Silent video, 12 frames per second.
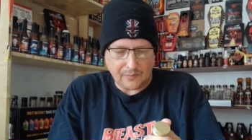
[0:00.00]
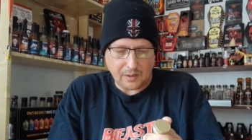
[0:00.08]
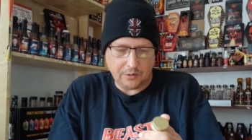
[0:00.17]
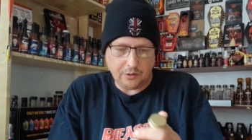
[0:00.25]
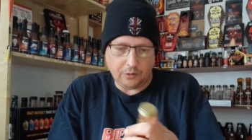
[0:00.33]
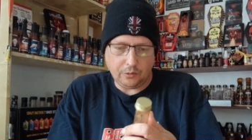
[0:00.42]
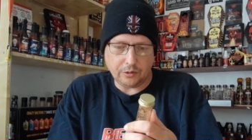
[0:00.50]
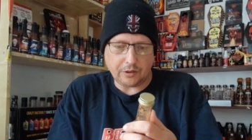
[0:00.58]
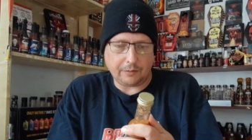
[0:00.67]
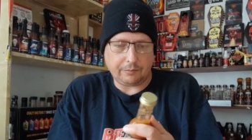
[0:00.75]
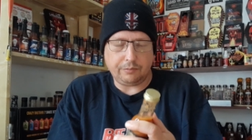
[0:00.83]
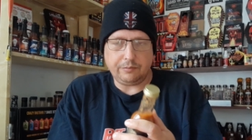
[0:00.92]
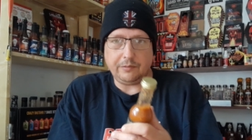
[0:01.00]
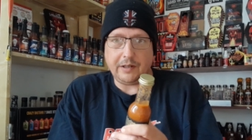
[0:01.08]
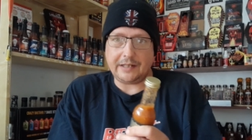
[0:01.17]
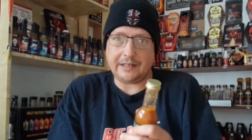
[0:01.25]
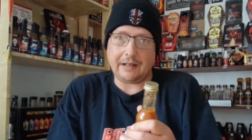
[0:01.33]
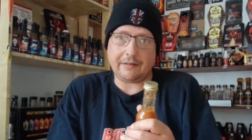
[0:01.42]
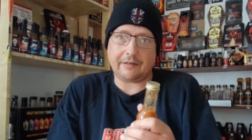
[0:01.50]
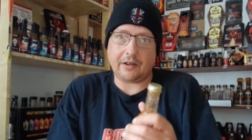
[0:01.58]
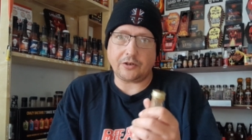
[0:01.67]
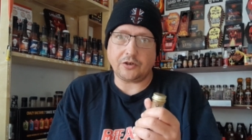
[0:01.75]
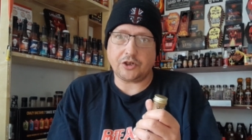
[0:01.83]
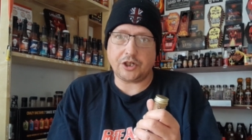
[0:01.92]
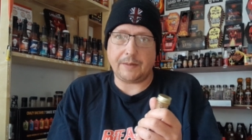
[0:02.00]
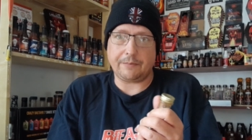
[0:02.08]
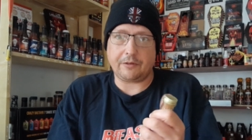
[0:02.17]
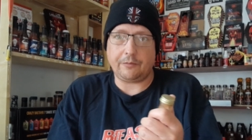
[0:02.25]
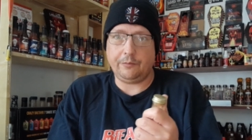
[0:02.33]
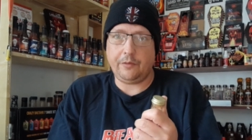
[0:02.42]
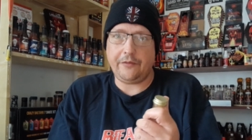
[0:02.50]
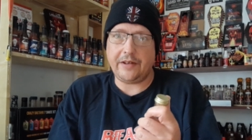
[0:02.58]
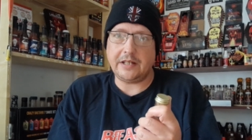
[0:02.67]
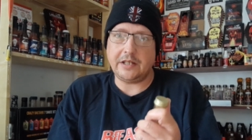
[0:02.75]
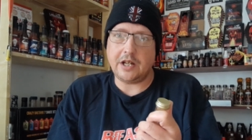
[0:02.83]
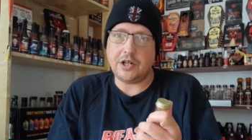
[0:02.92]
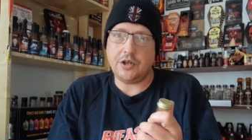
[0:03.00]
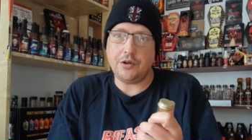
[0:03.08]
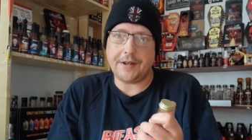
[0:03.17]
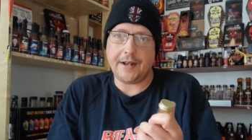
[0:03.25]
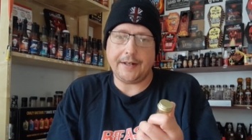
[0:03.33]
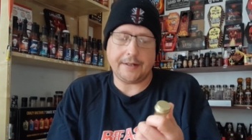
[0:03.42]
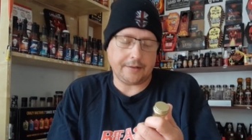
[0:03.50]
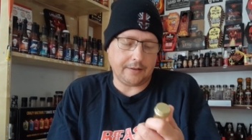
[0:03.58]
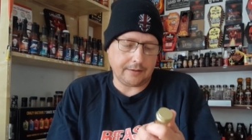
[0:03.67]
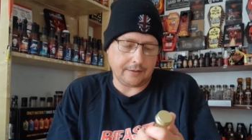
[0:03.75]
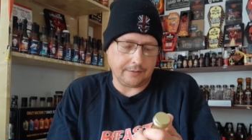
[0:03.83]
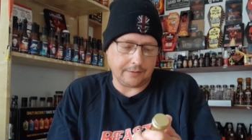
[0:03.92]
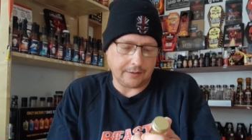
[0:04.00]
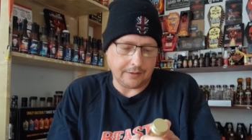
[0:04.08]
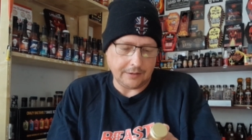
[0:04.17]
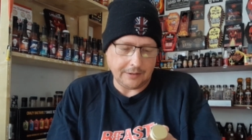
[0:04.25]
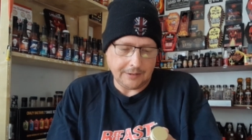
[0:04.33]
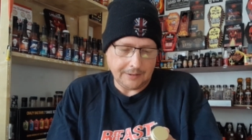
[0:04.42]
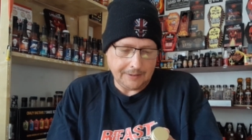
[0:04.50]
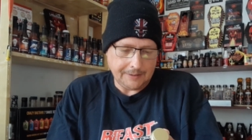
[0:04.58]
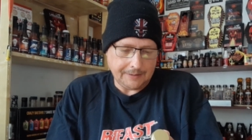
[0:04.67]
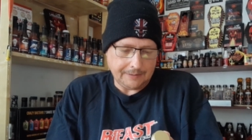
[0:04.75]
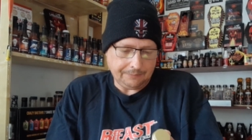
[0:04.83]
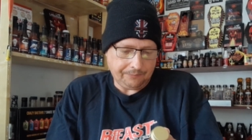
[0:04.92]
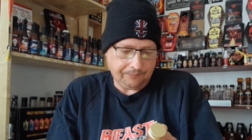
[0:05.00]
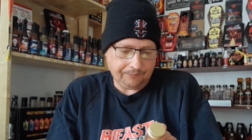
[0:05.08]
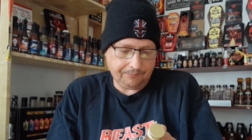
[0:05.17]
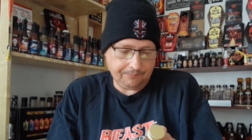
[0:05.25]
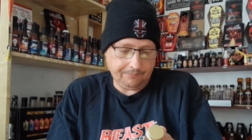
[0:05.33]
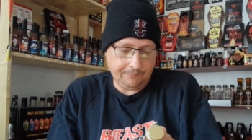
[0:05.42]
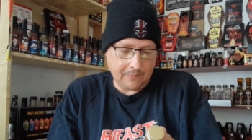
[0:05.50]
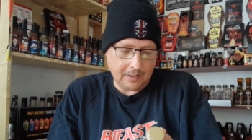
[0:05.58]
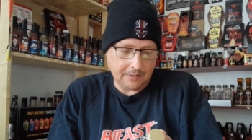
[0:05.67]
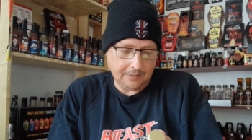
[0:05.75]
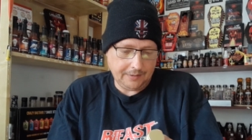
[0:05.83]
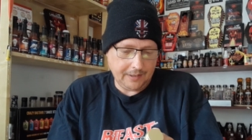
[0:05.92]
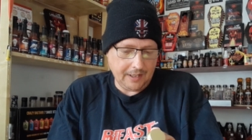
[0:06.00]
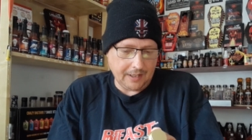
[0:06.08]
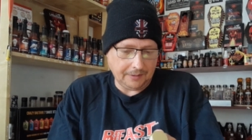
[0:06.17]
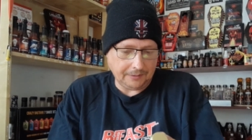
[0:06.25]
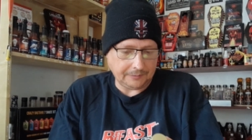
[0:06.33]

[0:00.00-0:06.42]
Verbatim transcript: on your order, and that's shipped within the U K and Ireland. Mm-mm, yeah,